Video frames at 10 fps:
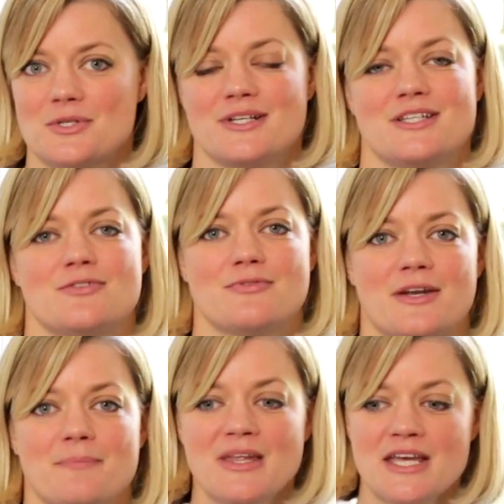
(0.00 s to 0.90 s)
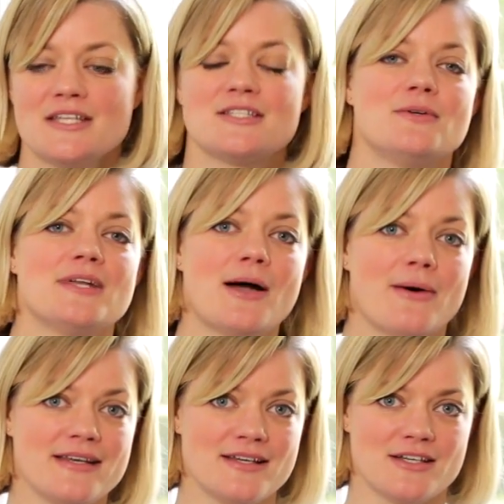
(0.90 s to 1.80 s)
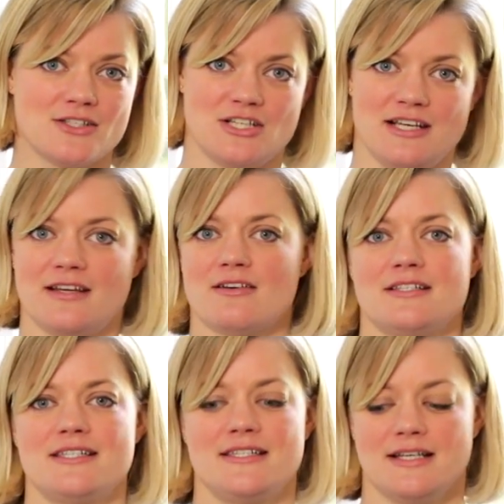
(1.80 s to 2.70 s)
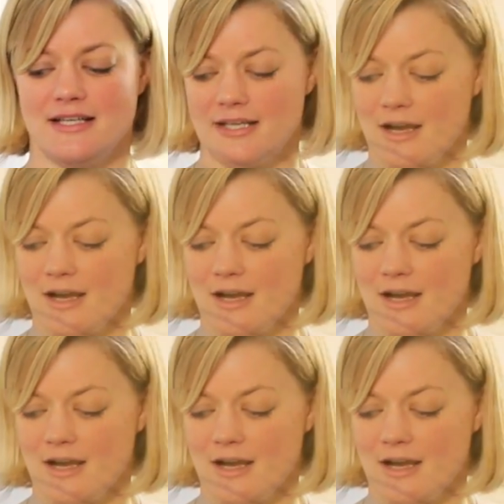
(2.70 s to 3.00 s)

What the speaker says: trying to run. So now I nerdishly and artistically